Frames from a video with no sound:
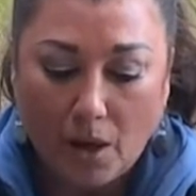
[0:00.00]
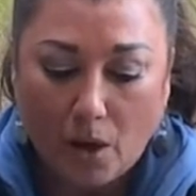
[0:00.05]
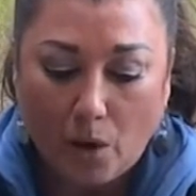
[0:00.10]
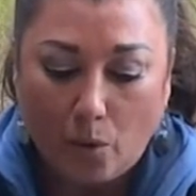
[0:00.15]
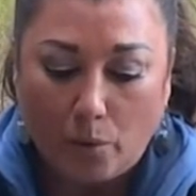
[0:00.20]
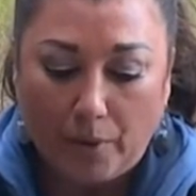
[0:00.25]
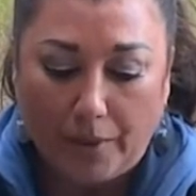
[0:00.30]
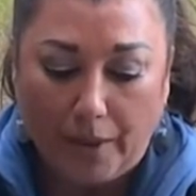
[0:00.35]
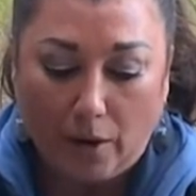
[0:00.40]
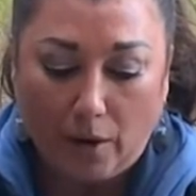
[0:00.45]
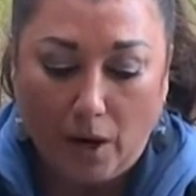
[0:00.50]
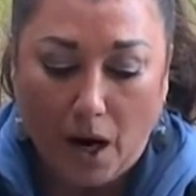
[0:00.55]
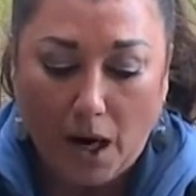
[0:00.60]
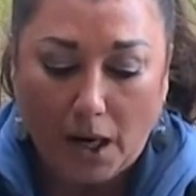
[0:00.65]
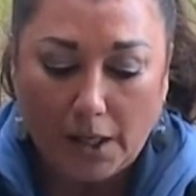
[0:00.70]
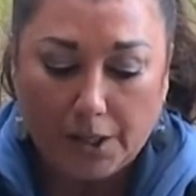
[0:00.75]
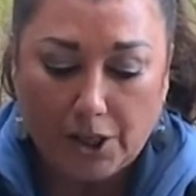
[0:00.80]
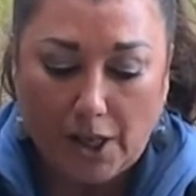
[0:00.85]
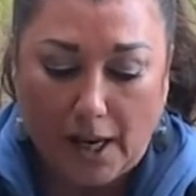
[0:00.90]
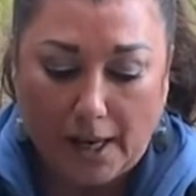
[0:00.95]
without
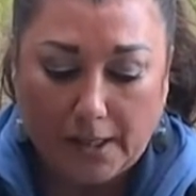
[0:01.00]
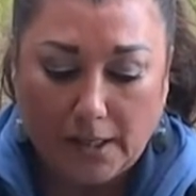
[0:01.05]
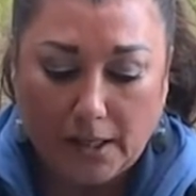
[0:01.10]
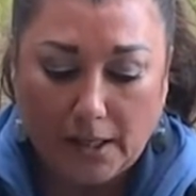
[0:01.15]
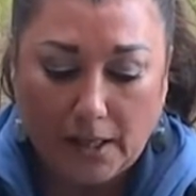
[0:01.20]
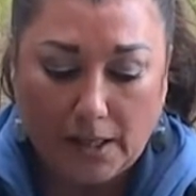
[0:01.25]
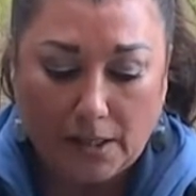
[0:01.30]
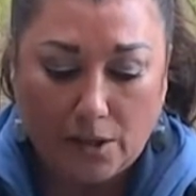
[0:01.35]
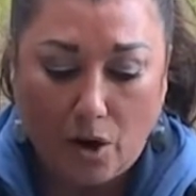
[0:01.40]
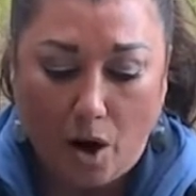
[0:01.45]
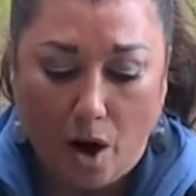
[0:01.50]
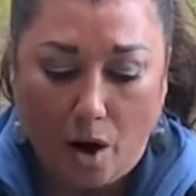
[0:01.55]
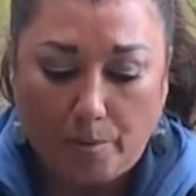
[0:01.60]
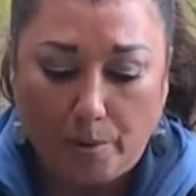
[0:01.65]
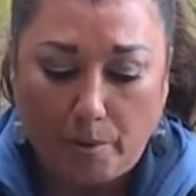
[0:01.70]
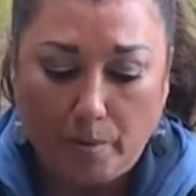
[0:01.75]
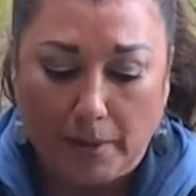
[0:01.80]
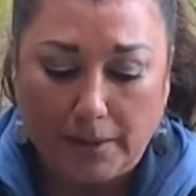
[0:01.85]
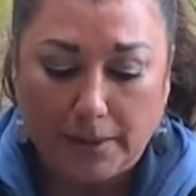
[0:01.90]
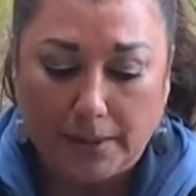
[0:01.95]
hijacking and
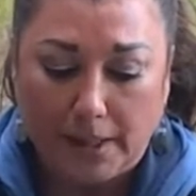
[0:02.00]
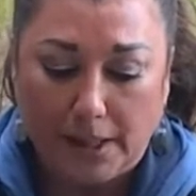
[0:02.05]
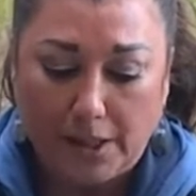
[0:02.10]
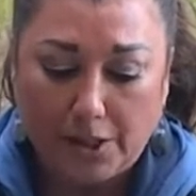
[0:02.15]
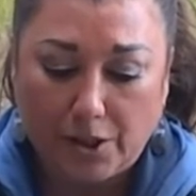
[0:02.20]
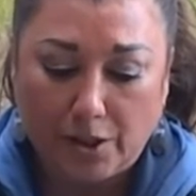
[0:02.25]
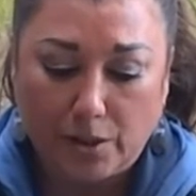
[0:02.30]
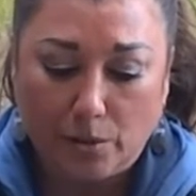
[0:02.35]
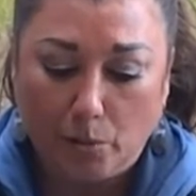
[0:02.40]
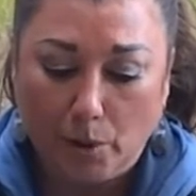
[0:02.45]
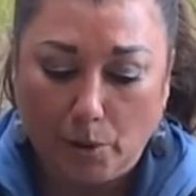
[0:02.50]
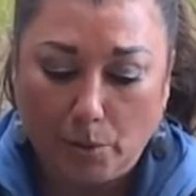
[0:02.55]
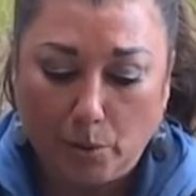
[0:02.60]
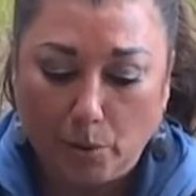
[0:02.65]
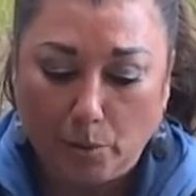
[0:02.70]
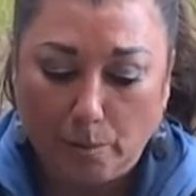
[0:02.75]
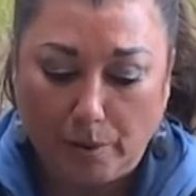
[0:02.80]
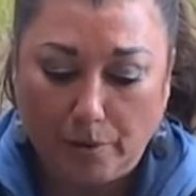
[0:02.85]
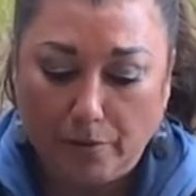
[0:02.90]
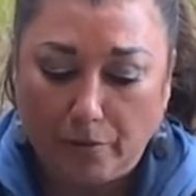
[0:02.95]
compromisation, we
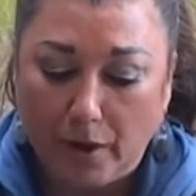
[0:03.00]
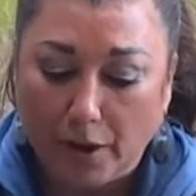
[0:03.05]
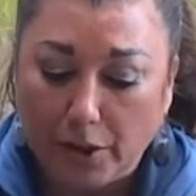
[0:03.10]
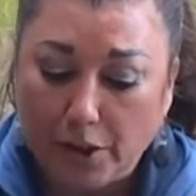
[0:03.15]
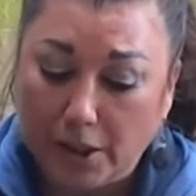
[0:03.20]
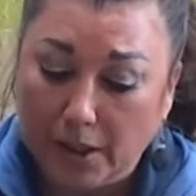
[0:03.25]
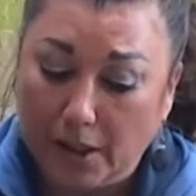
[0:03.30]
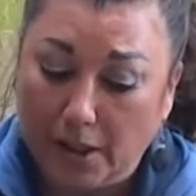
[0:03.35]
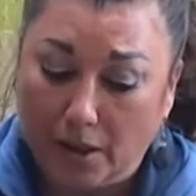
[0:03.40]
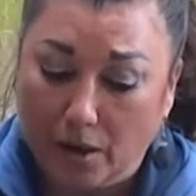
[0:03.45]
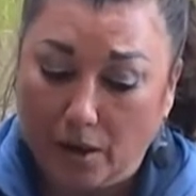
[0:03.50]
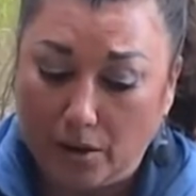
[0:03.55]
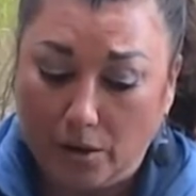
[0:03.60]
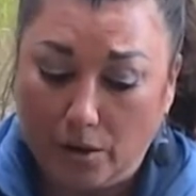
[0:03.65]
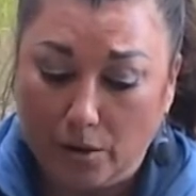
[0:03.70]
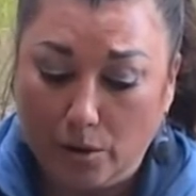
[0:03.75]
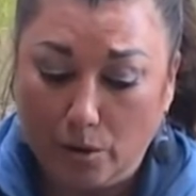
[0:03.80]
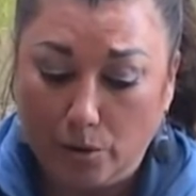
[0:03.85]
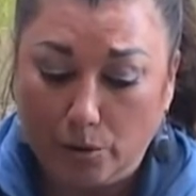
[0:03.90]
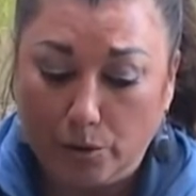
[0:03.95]
will be functioning
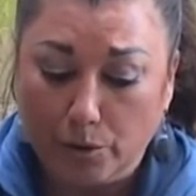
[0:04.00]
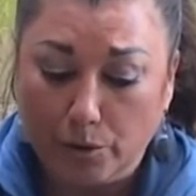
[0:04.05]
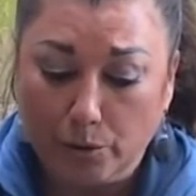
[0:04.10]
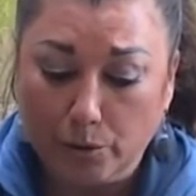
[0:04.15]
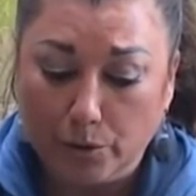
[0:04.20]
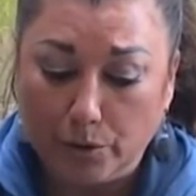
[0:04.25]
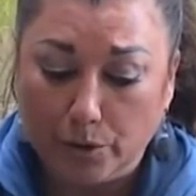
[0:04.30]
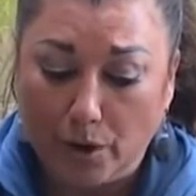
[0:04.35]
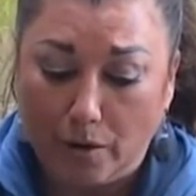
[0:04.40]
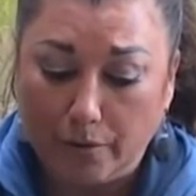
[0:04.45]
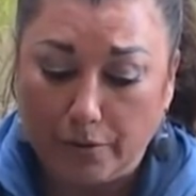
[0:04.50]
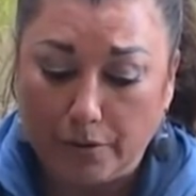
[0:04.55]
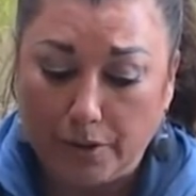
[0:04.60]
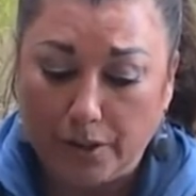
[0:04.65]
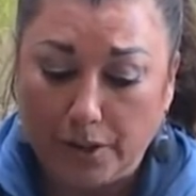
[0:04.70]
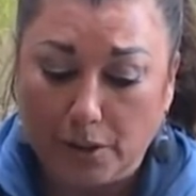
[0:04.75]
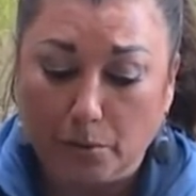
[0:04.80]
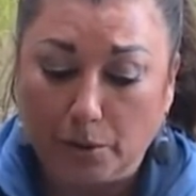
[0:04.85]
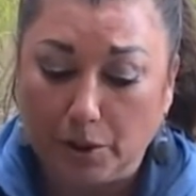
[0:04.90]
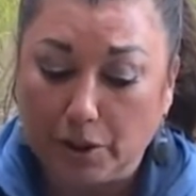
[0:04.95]
our own true
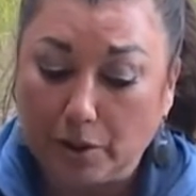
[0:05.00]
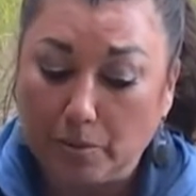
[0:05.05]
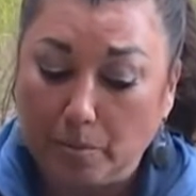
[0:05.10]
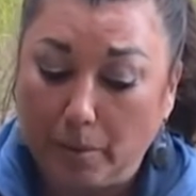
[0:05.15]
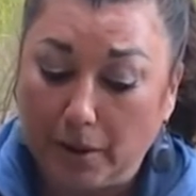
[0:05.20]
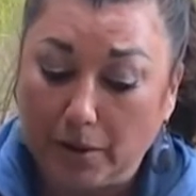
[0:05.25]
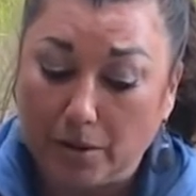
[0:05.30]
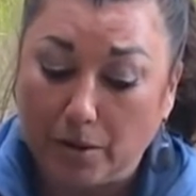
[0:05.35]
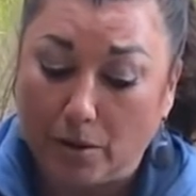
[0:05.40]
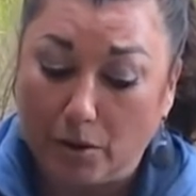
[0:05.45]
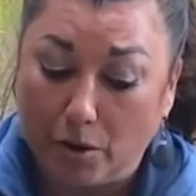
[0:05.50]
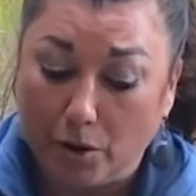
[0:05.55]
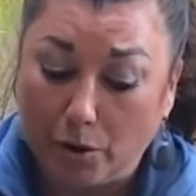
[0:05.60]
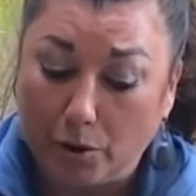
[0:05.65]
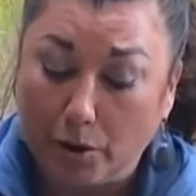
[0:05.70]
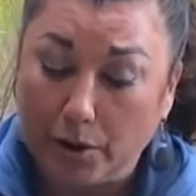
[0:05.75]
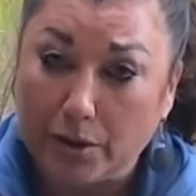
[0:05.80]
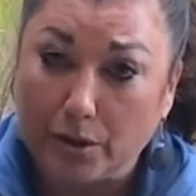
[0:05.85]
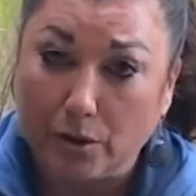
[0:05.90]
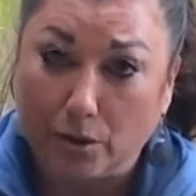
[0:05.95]
sovereignty, which is based on our
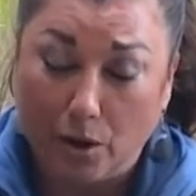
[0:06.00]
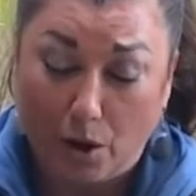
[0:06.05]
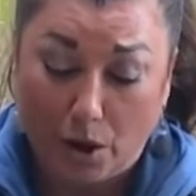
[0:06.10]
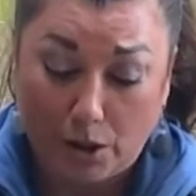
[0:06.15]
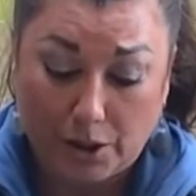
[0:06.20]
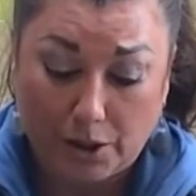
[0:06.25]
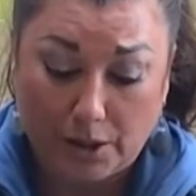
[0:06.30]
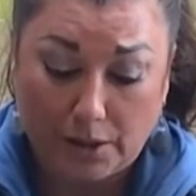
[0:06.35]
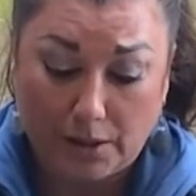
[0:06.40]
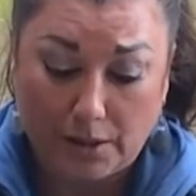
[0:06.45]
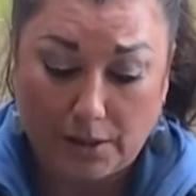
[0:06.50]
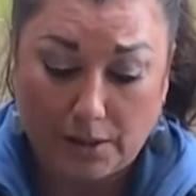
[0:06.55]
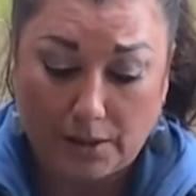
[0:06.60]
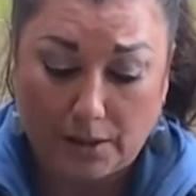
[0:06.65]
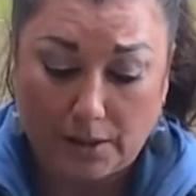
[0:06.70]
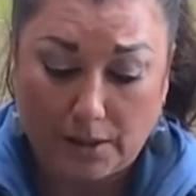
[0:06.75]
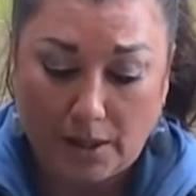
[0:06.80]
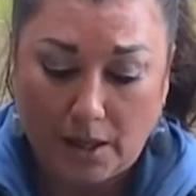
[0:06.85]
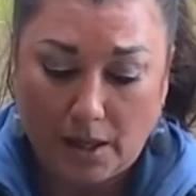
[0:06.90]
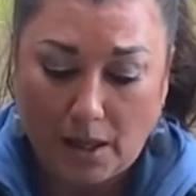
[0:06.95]
crystal
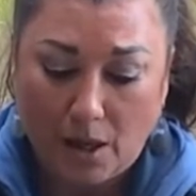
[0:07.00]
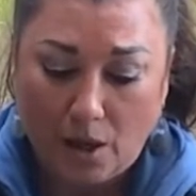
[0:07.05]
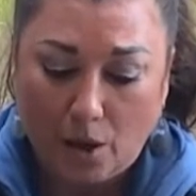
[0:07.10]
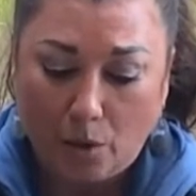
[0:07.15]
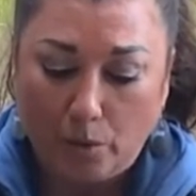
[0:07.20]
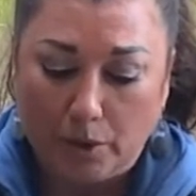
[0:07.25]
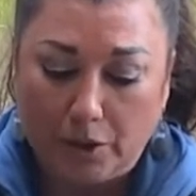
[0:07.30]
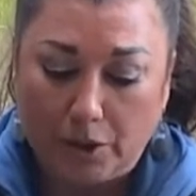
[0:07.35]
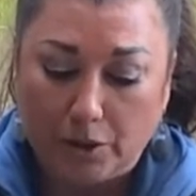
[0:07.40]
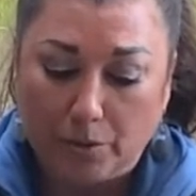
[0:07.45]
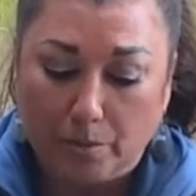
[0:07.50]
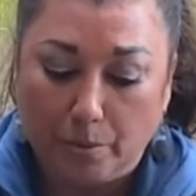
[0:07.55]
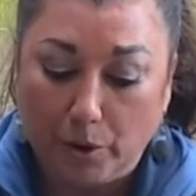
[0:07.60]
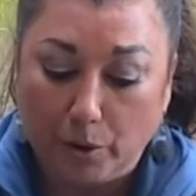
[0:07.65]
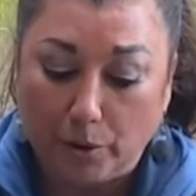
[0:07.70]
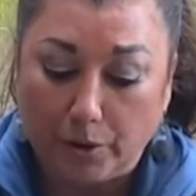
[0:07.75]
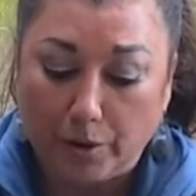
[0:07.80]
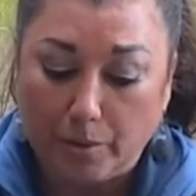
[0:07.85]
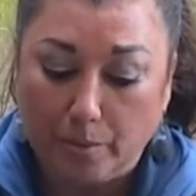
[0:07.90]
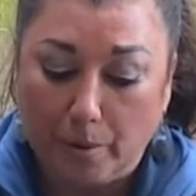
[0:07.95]
consciousness, which is
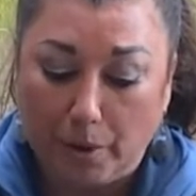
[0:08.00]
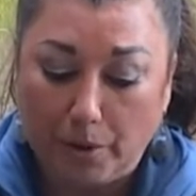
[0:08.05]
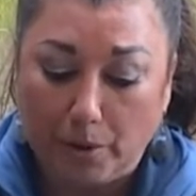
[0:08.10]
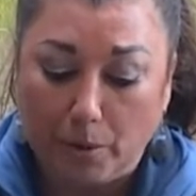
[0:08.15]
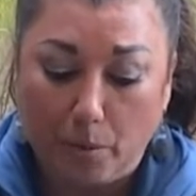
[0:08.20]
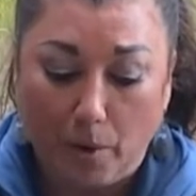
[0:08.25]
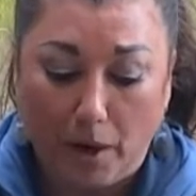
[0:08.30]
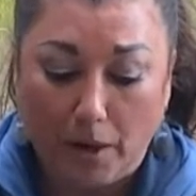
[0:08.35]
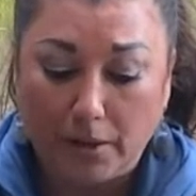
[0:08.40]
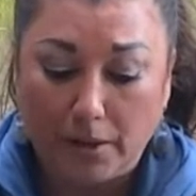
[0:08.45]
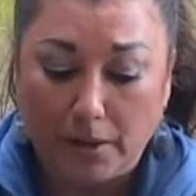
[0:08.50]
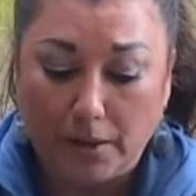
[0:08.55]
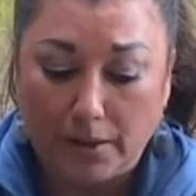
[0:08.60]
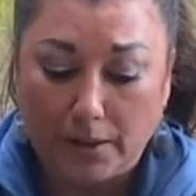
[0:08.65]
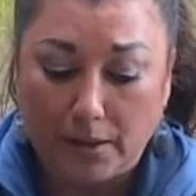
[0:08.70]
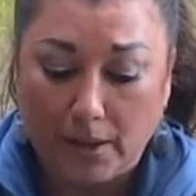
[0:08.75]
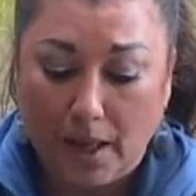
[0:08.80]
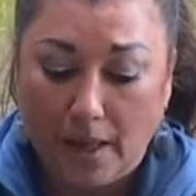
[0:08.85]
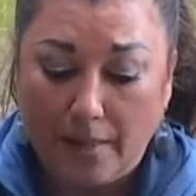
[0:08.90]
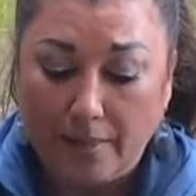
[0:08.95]
pure spirit awareness.